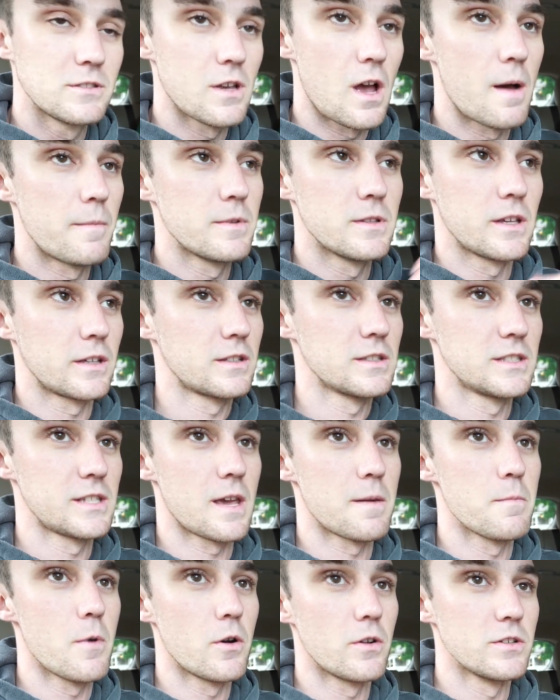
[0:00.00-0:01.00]
so I'm in like the
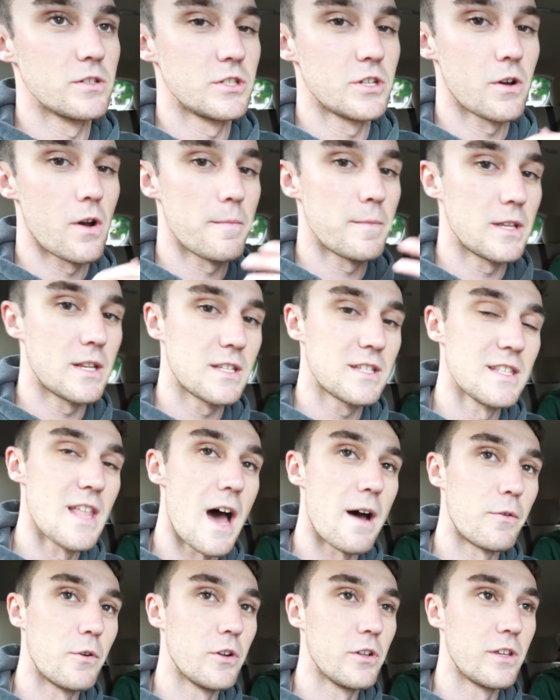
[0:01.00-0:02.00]
same boat as you. I mean, it's
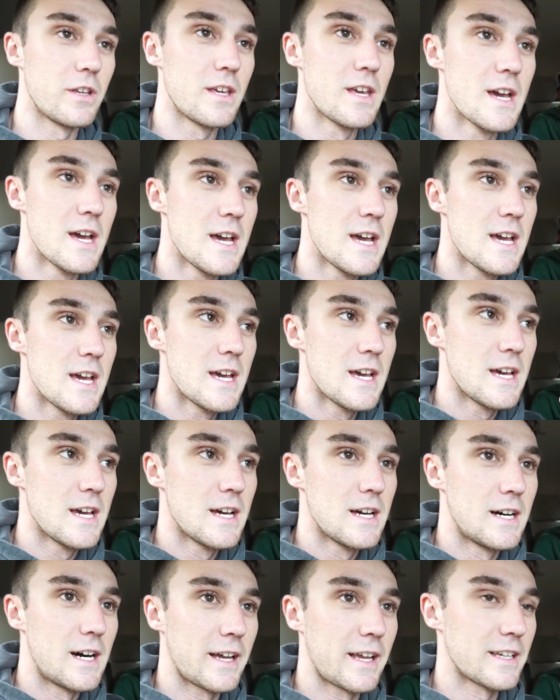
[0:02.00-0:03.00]
not really,
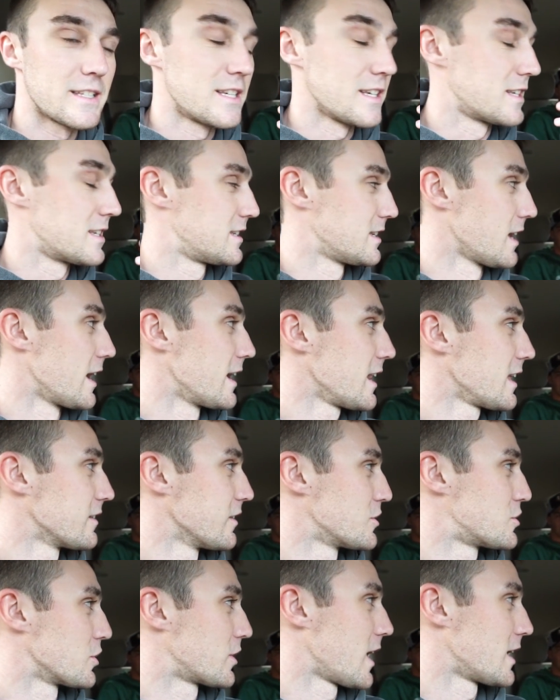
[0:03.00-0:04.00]
I guess, exciting unless you're